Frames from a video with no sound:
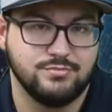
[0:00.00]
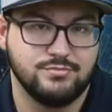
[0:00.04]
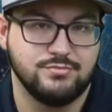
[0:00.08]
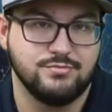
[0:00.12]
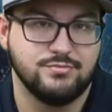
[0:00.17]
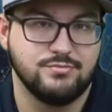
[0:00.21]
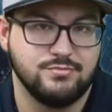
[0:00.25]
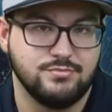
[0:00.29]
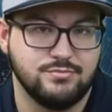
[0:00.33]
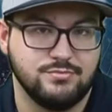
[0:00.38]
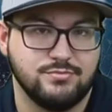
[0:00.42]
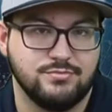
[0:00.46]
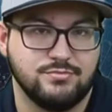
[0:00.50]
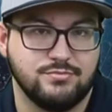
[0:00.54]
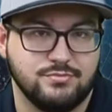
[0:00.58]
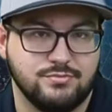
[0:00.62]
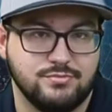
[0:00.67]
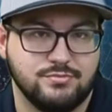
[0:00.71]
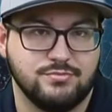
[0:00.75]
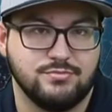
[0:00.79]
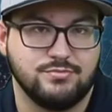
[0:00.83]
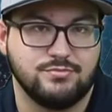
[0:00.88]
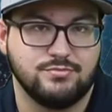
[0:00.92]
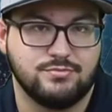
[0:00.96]

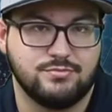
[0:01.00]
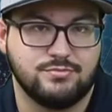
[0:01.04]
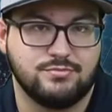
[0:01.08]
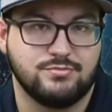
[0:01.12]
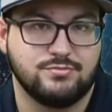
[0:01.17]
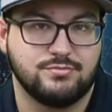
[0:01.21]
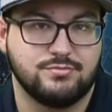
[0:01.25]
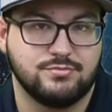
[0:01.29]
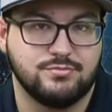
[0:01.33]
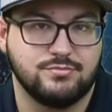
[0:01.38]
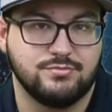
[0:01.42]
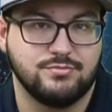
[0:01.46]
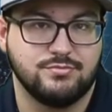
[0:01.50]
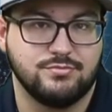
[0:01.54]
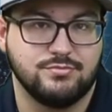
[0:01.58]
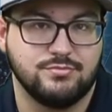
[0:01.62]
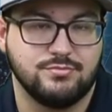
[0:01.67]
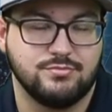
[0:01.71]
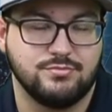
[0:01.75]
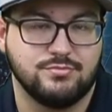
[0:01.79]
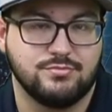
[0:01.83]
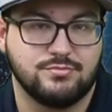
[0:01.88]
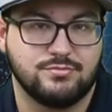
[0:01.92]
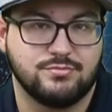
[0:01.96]

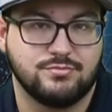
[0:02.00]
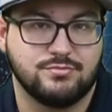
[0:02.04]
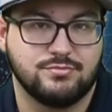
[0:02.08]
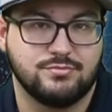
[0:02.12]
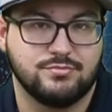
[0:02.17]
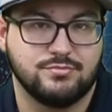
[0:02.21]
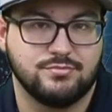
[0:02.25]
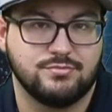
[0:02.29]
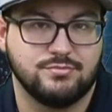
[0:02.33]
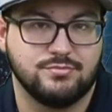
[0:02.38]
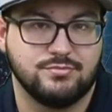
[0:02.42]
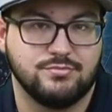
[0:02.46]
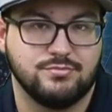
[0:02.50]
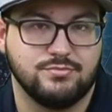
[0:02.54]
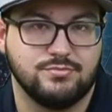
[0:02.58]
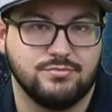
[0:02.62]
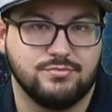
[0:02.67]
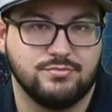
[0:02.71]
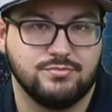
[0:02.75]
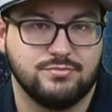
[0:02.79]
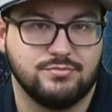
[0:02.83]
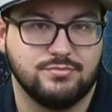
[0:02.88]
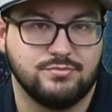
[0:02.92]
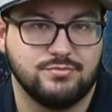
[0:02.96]

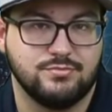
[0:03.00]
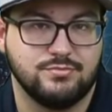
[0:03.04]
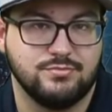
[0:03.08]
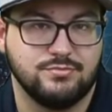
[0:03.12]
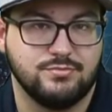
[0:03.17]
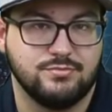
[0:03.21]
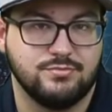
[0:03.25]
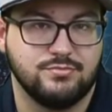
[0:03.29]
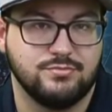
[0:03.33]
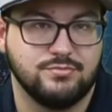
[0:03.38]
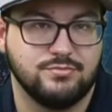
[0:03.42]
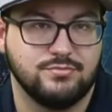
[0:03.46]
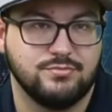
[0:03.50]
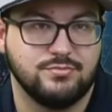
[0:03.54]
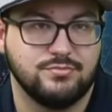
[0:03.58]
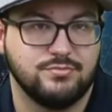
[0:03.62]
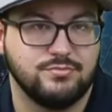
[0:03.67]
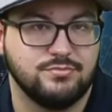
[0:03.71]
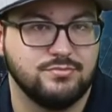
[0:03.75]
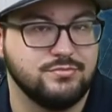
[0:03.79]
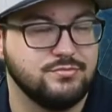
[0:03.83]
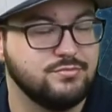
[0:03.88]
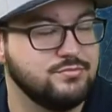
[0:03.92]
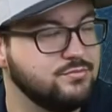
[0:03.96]

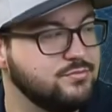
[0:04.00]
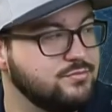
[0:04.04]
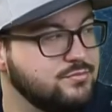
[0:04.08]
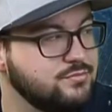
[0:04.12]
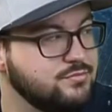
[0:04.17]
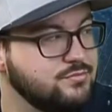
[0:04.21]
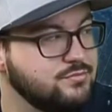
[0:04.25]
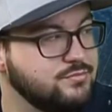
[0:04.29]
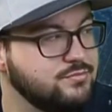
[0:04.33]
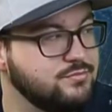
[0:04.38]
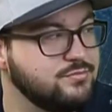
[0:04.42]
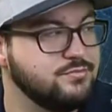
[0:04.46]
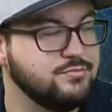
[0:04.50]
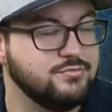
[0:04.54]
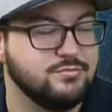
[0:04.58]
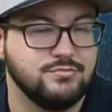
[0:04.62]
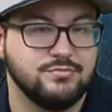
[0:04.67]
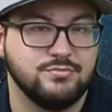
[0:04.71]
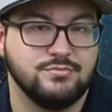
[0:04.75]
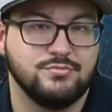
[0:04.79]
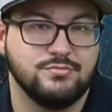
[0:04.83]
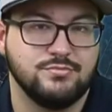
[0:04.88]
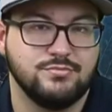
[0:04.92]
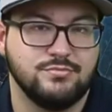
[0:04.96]

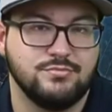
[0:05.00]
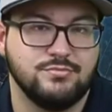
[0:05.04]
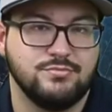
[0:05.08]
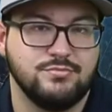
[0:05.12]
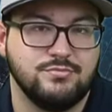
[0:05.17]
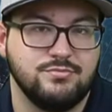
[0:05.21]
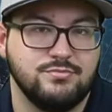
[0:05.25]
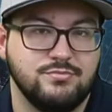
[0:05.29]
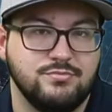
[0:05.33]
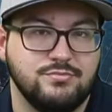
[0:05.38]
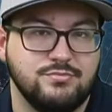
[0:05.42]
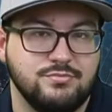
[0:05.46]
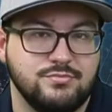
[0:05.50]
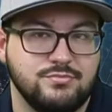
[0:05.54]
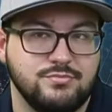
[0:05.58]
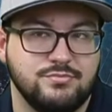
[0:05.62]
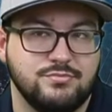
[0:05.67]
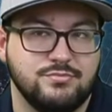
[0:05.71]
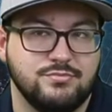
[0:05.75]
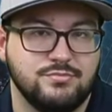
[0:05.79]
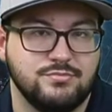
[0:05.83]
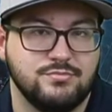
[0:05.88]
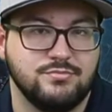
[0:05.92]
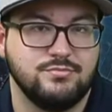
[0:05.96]

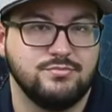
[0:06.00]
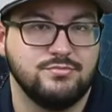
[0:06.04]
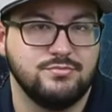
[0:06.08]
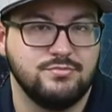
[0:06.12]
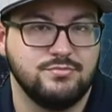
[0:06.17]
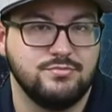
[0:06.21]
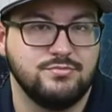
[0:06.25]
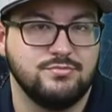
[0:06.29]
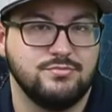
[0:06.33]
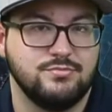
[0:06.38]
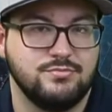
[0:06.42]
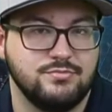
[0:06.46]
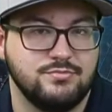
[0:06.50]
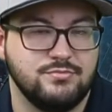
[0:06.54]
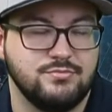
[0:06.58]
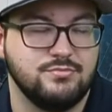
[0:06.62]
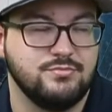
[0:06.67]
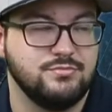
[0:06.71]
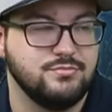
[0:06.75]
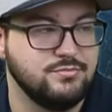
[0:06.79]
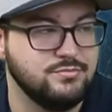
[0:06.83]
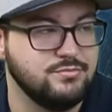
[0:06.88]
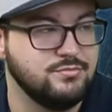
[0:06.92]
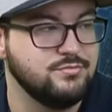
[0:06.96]

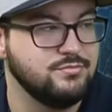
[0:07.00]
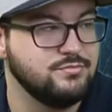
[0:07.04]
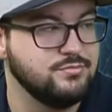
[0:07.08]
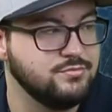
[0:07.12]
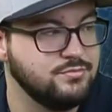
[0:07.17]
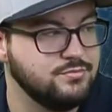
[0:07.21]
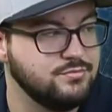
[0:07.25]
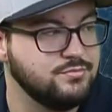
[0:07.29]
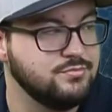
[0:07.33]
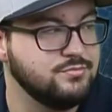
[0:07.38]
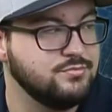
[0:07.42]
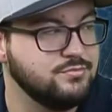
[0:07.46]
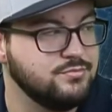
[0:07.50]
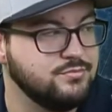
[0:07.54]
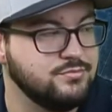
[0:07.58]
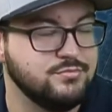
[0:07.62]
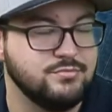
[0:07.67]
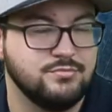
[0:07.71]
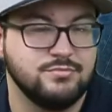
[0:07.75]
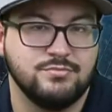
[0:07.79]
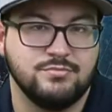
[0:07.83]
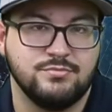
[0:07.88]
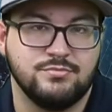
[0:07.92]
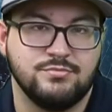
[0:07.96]

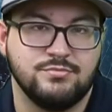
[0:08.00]
No words are spoken by the person on screen.